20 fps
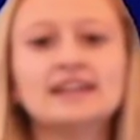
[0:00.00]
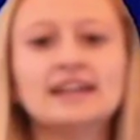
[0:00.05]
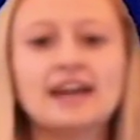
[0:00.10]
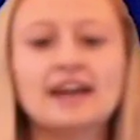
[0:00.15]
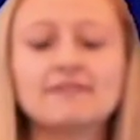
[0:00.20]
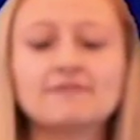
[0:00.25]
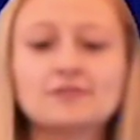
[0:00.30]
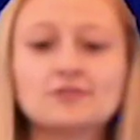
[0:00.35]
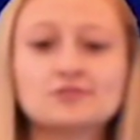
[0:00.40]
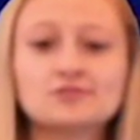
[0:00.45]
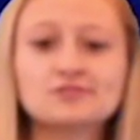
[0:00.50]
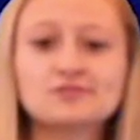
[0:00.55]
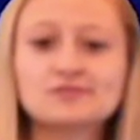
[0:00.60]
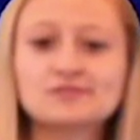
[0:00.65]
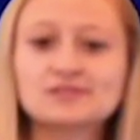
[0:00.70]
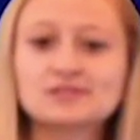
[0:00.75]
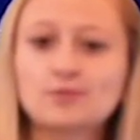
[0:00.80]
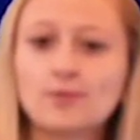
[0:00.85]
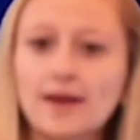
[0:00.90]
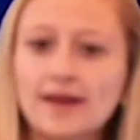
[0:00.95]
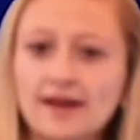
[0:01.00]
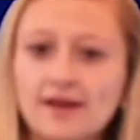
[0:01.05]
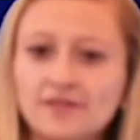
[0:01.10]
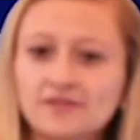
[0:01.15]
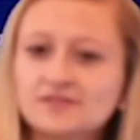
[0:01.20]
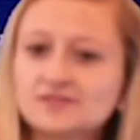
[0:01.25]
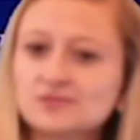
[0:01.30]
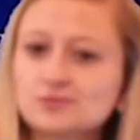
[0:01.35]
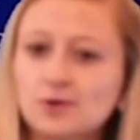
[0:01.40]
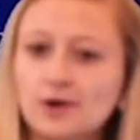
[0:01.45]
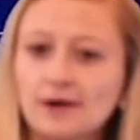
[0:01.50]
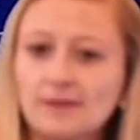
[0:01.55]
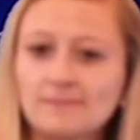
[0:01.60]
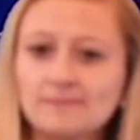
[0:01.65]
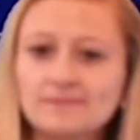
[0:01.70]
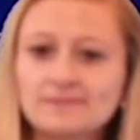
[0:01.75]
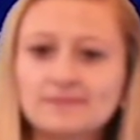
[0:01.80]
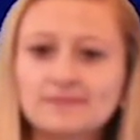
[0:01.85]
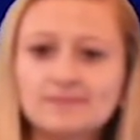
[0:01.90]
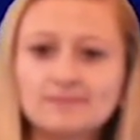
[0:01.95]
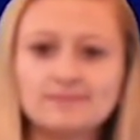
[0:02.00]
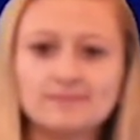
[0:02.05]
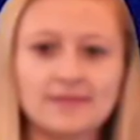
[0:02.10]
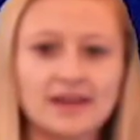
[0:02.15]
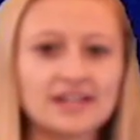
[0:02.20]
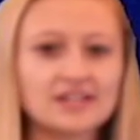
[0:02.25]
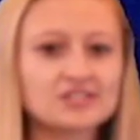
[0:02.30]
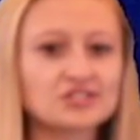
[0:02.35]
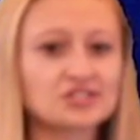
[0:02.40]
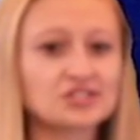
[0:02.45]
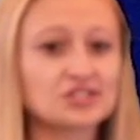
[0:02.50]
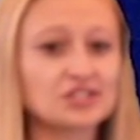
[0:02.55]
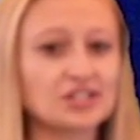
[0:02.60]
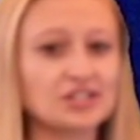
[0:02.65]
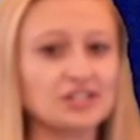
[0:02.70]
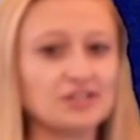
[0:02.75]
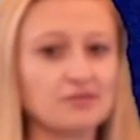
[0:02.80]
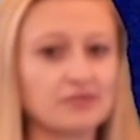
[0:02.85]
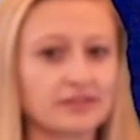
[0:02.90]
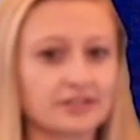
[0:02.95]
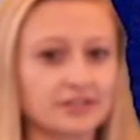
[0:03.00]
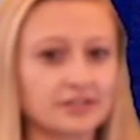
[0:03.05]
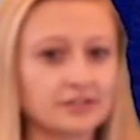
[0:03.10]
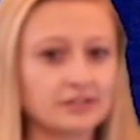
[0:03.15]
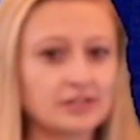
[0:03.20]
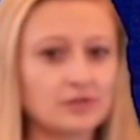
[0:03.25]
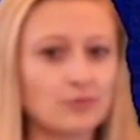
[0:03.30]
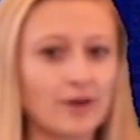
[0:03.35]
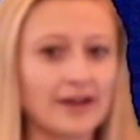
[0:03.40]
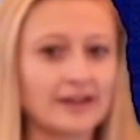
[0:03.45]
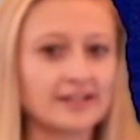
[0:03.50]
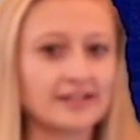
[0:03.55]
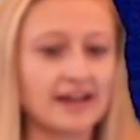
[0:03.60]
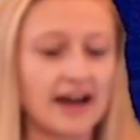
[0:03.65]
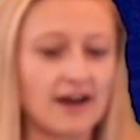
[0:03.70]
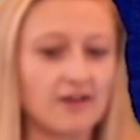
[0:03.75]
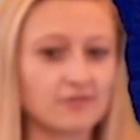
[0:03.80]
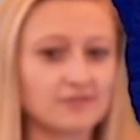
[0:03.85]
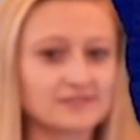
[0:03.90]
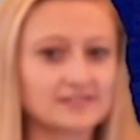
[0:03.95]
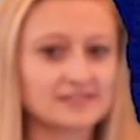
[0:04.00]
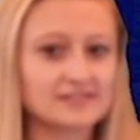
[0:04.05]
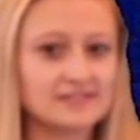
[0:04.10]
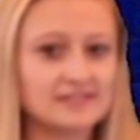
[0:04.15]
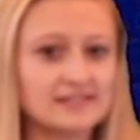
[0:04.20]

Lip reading: If you choose to wait out the storm, make sure you thoroughly wait it out.